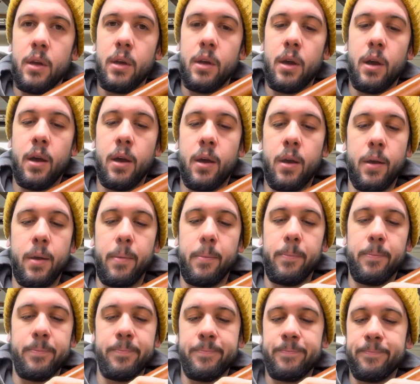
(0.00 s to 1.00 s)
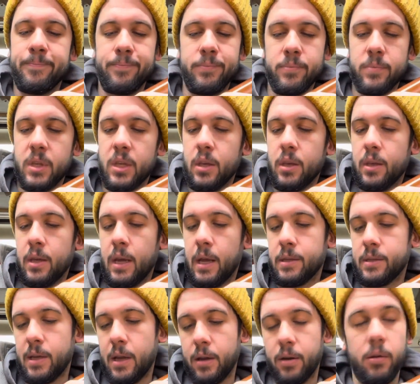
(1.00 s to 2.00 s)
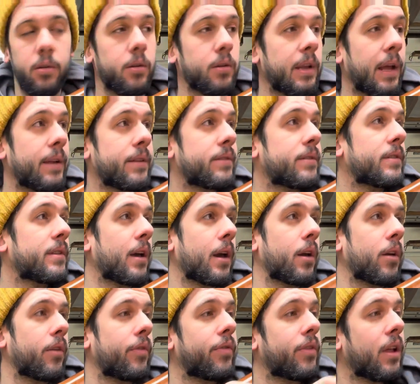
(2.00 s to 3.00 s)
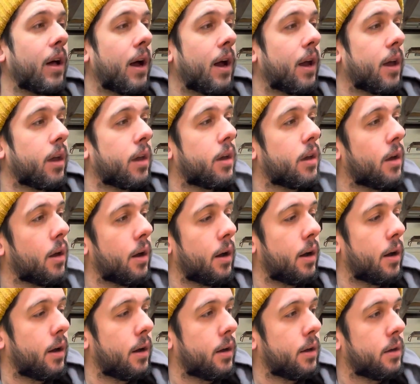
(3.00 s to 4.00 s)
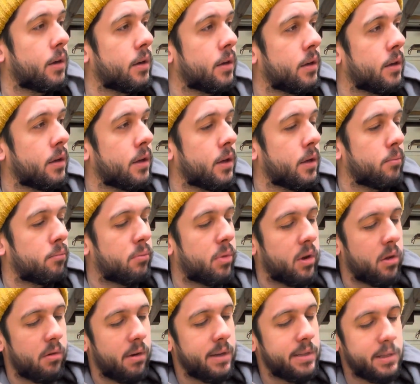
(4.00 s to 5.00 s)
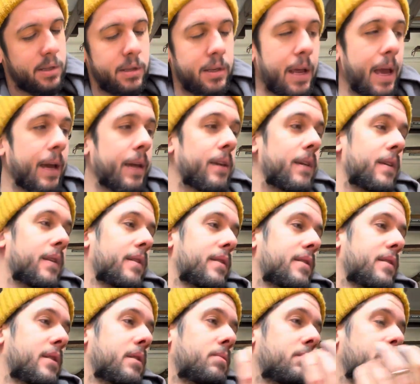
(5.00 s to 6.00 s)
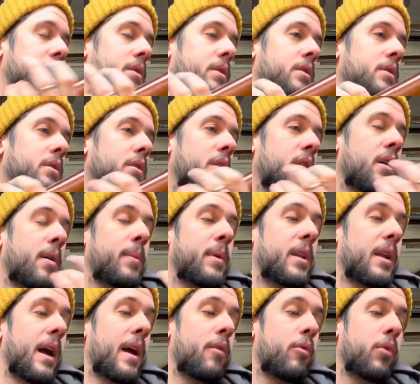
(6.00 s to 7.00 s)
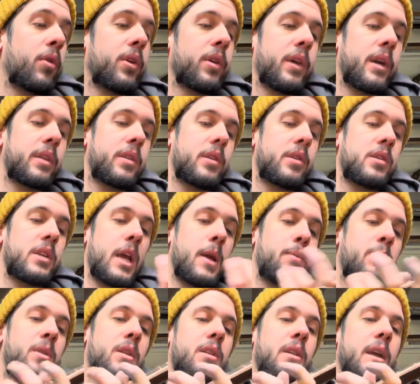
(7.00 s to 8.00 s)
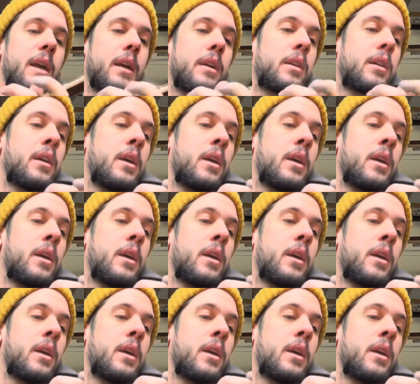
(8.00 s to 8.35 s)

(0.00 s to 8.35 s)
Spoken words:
That's not gonna fly. But otherwise the neck seems, I mean, I really like the shape of the neck.